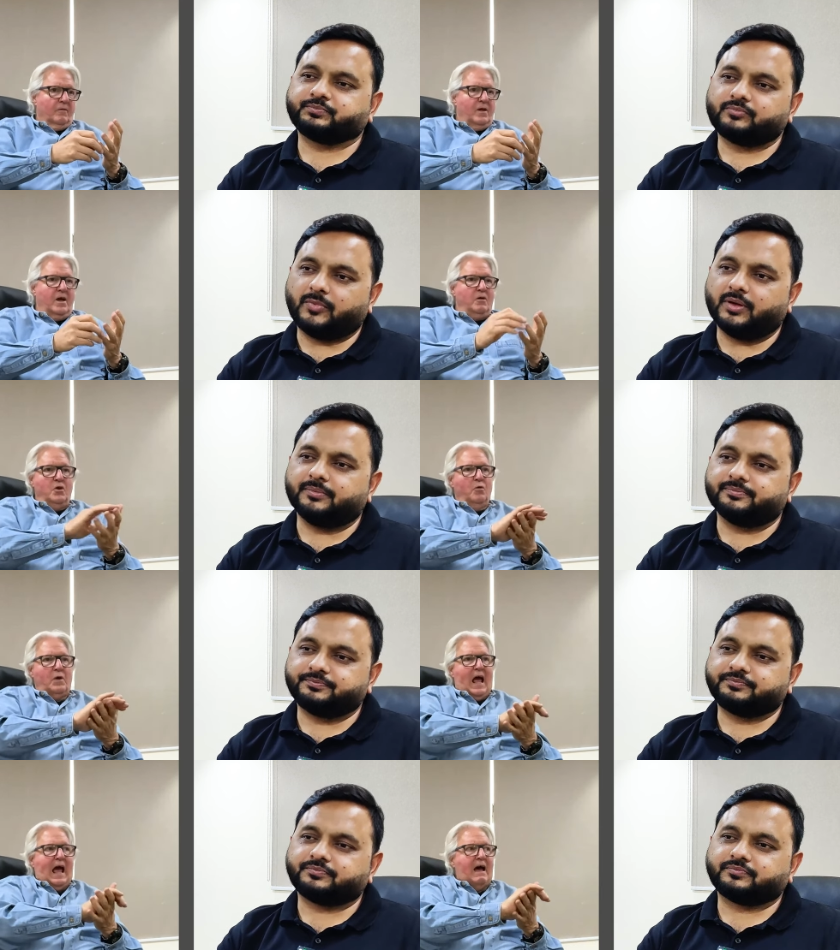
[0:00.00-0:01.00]
Speaker 1: Okay, yeah. you
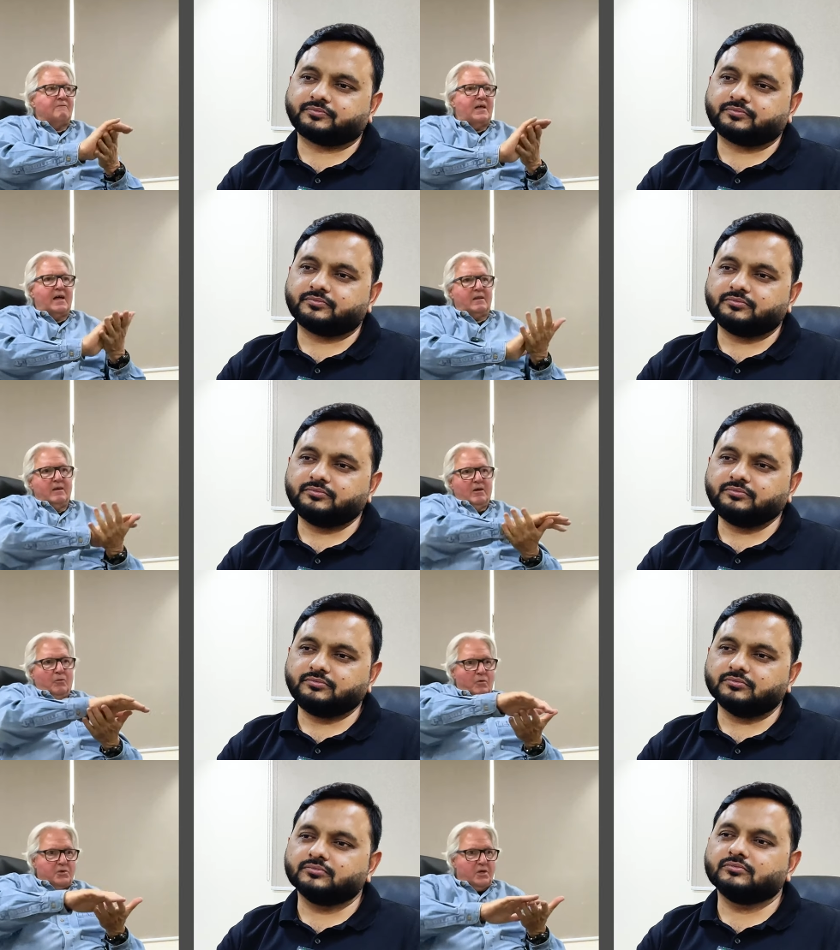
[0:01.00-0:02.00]
don't have that
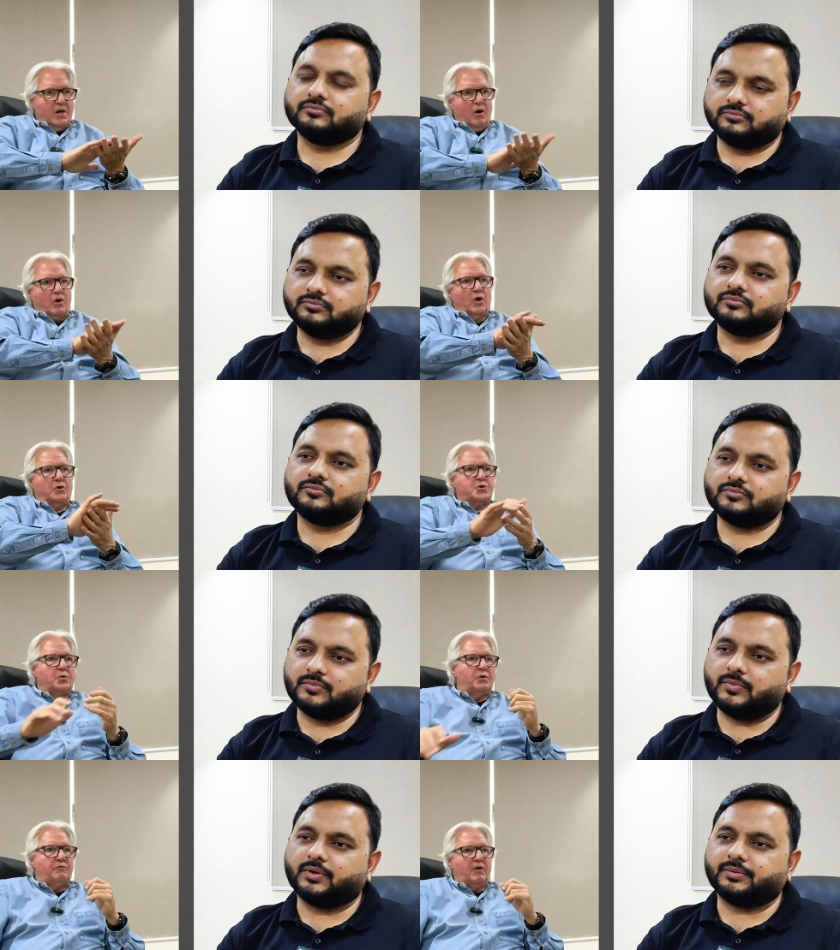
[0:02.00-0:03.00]
within our
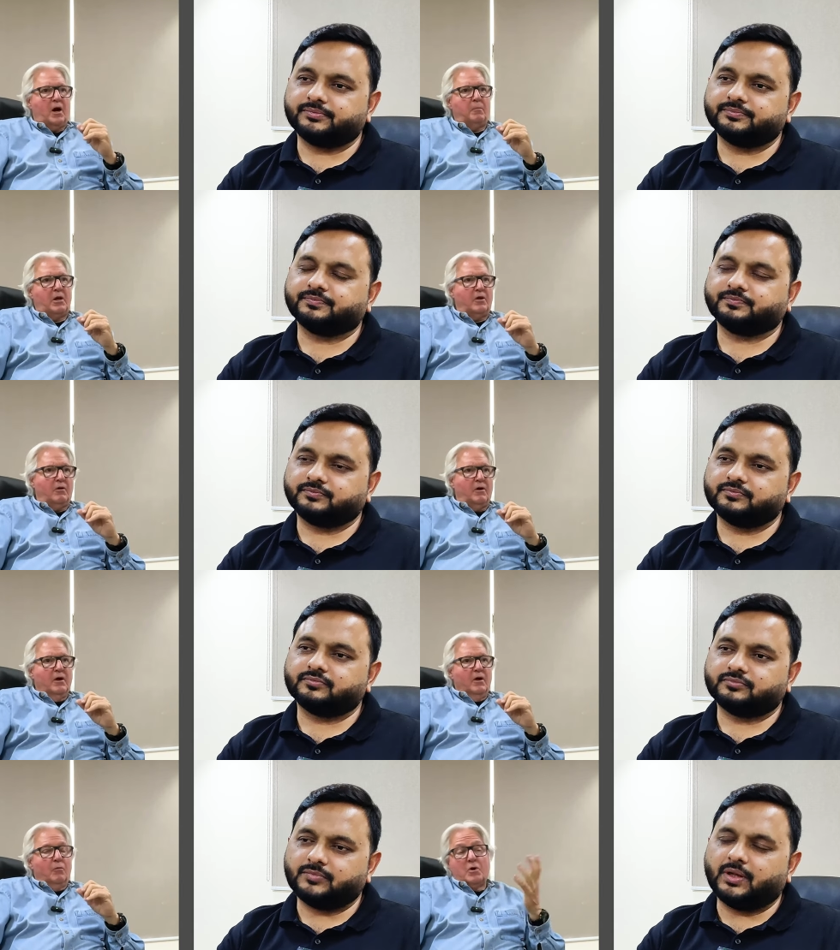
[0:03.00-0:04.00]
cultural environment here,
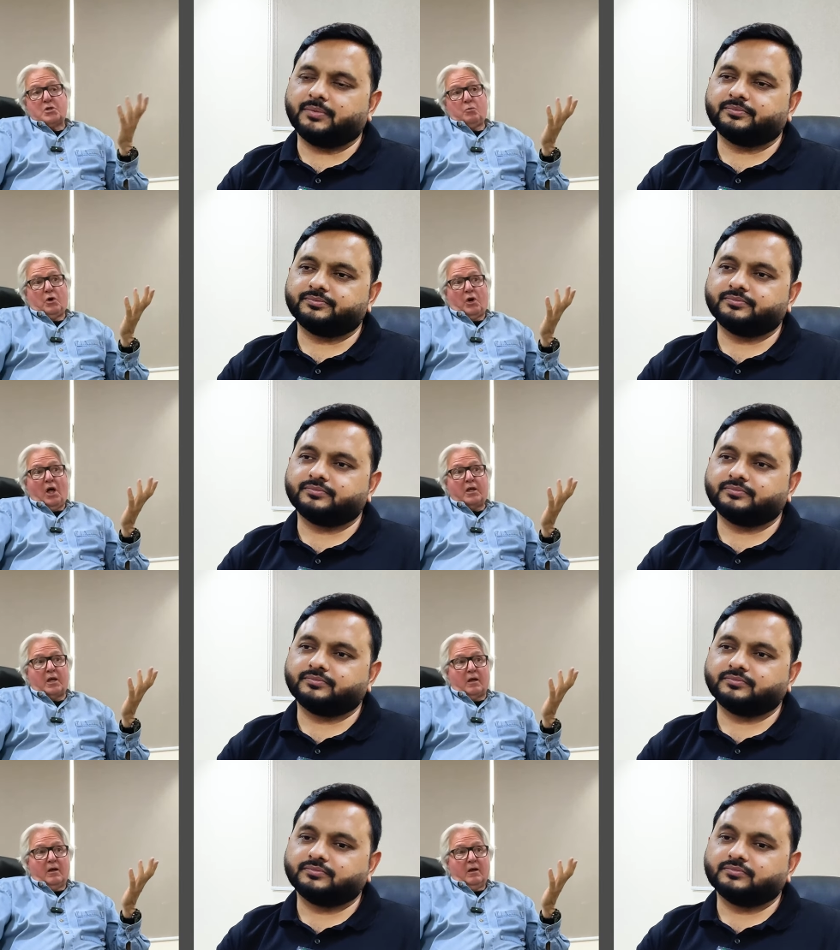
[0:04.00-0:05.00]
which yeah. we're
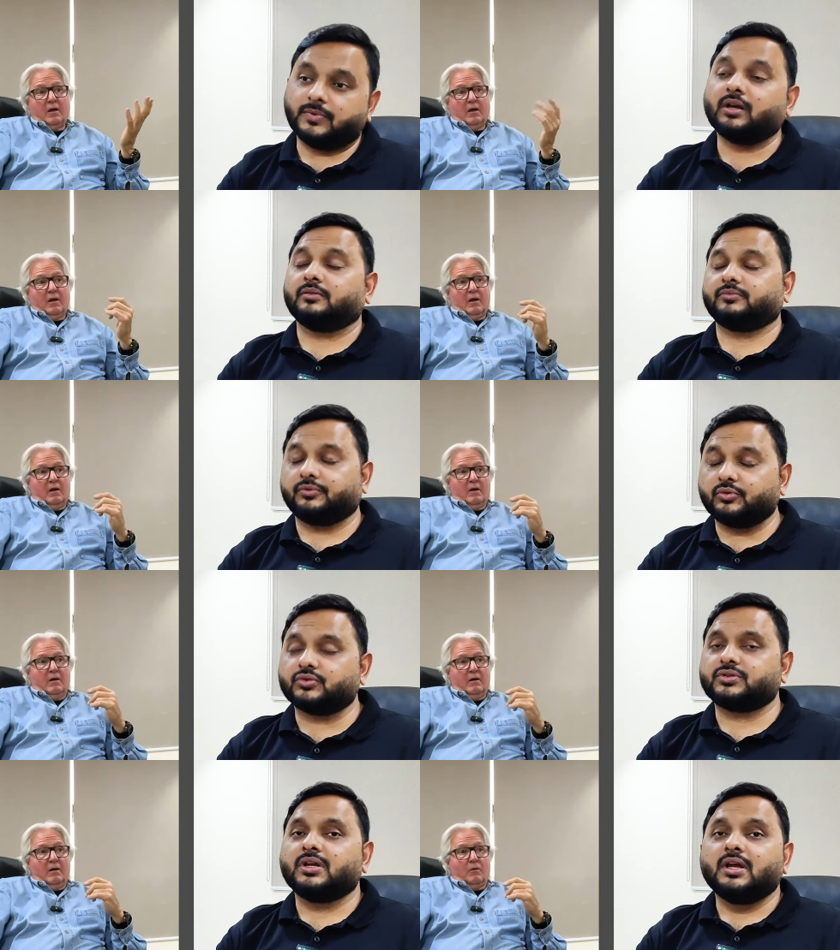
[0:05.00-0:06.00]
lucky.
Speaker 2: Yeah, of
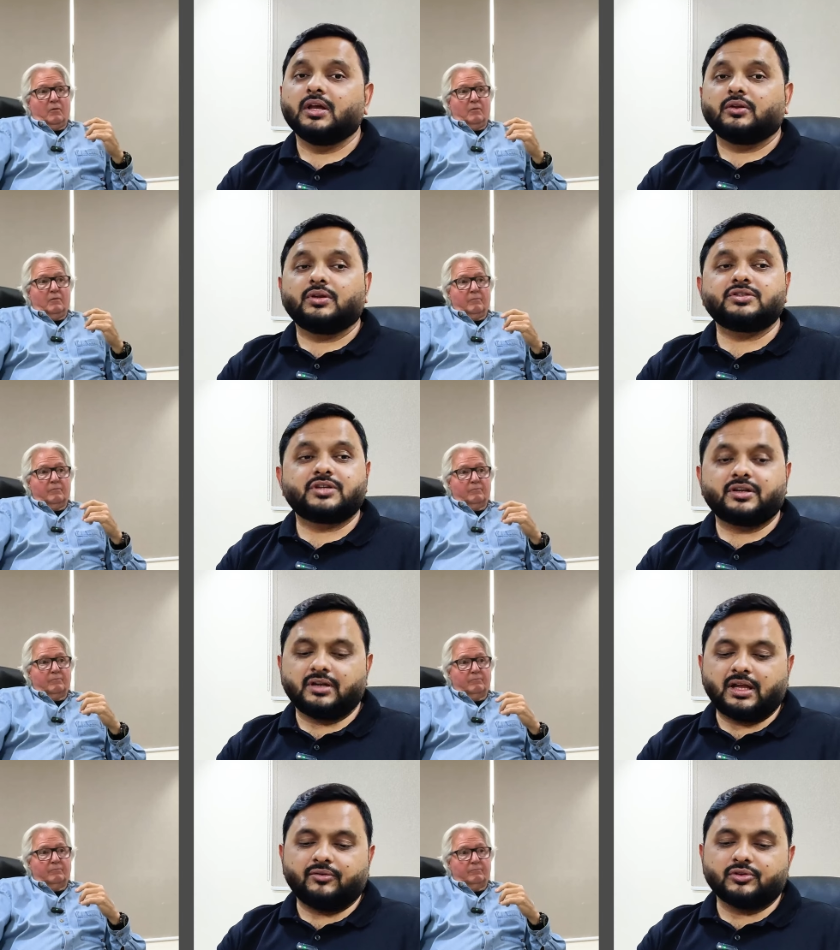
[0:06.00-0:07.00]
course. You know, in
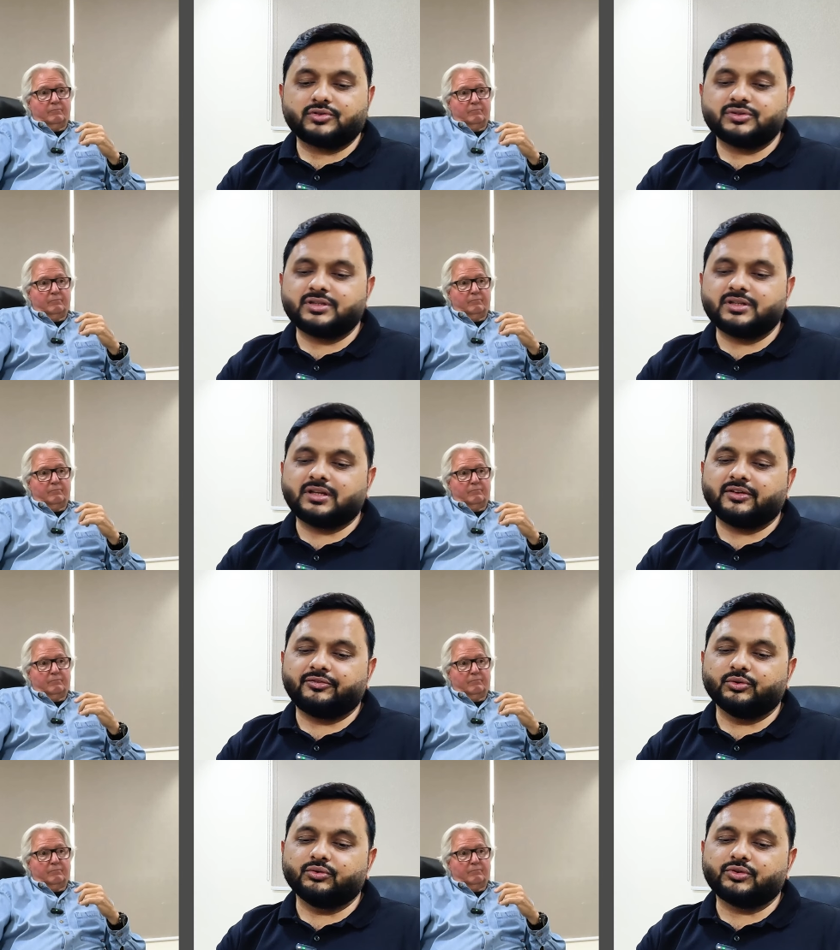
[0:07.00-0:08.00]
general, I have also seen that
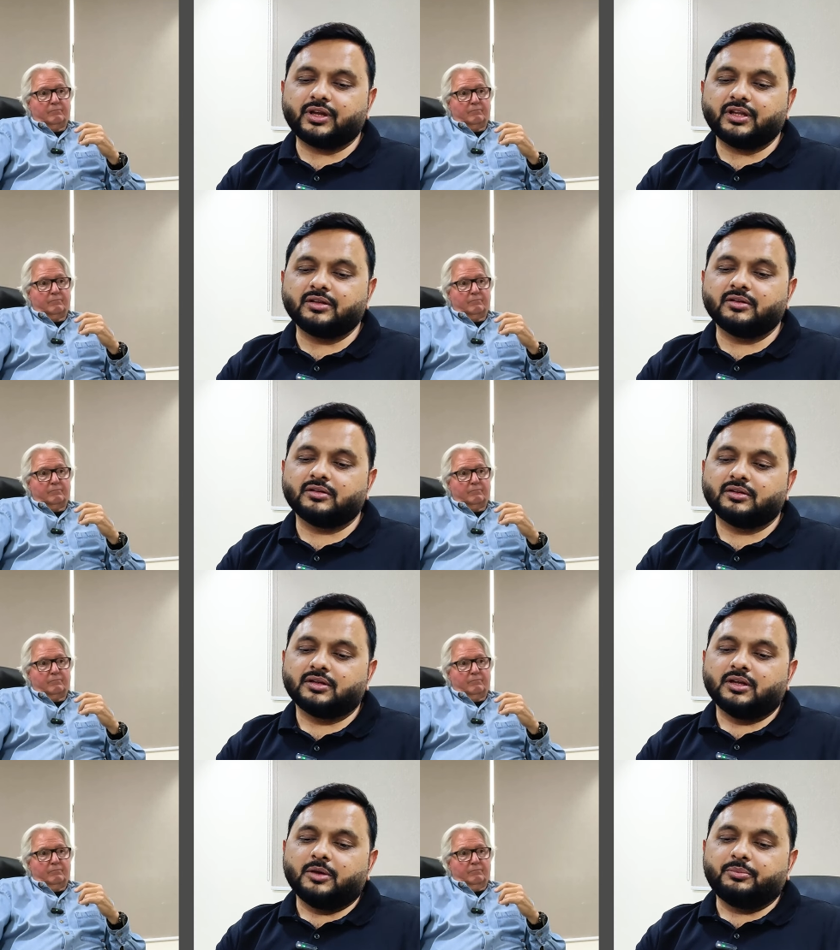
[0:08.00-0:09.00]
if you train
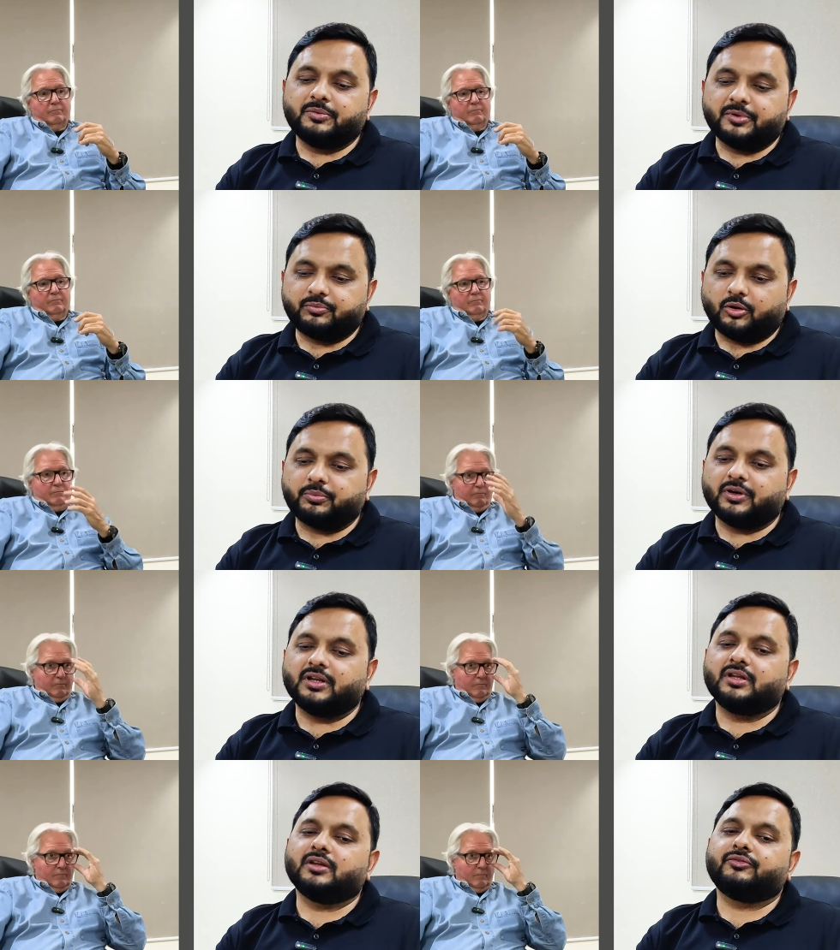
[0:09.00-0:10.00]
people
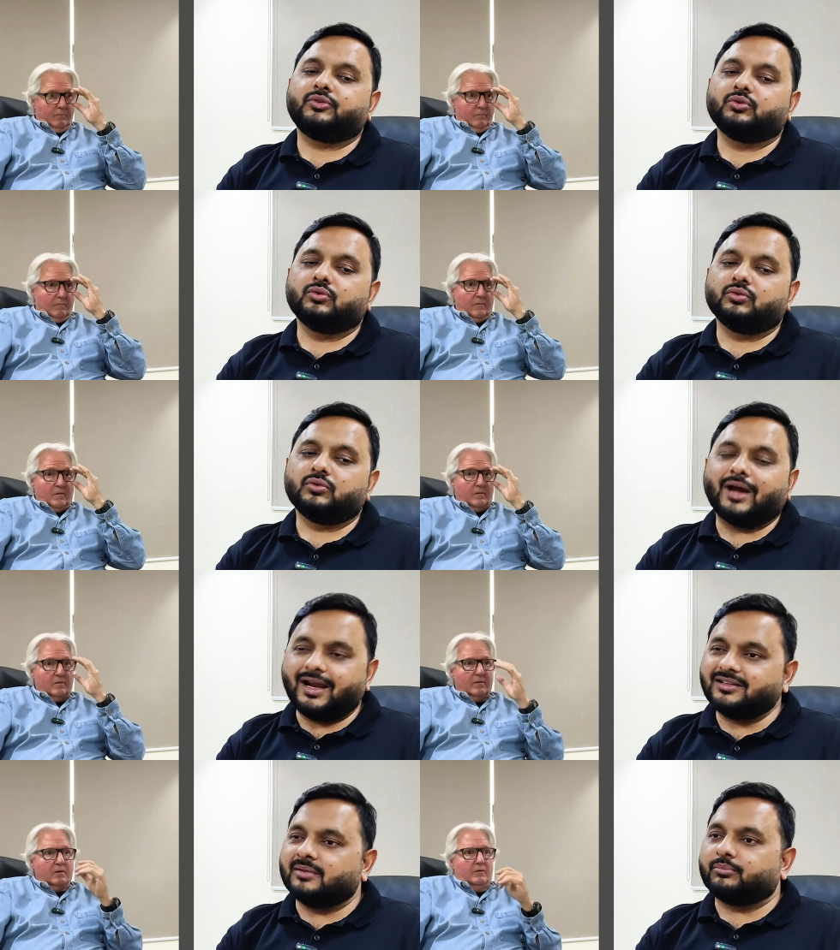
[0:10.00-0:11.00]
properly, if you
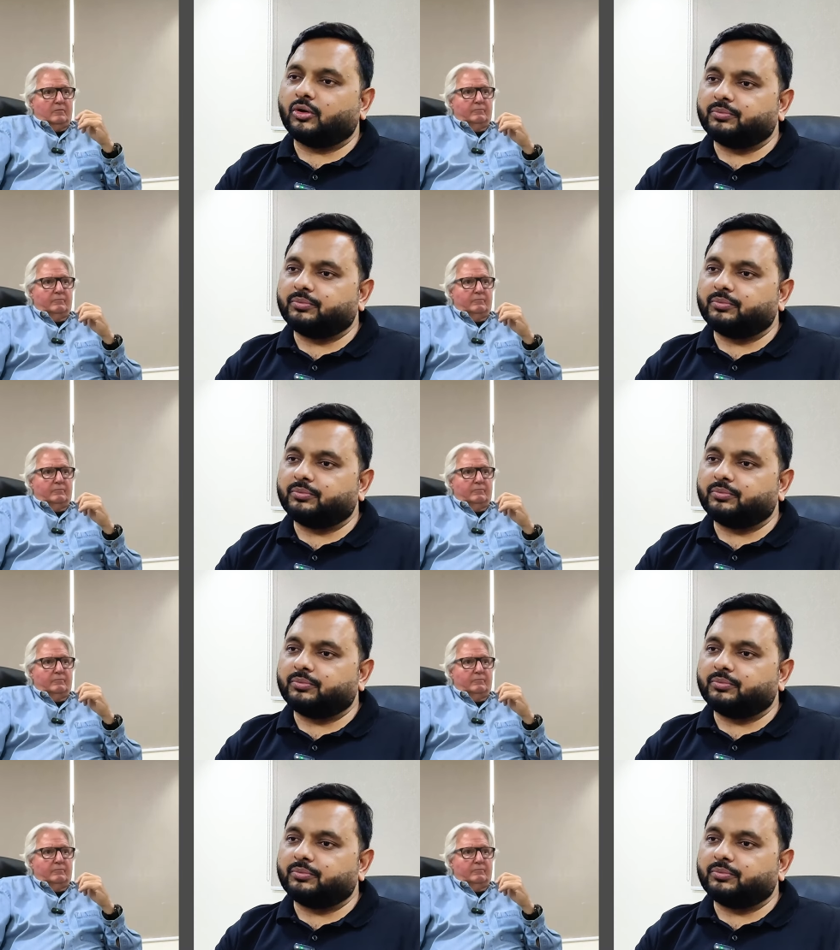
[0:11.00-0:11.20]
guide them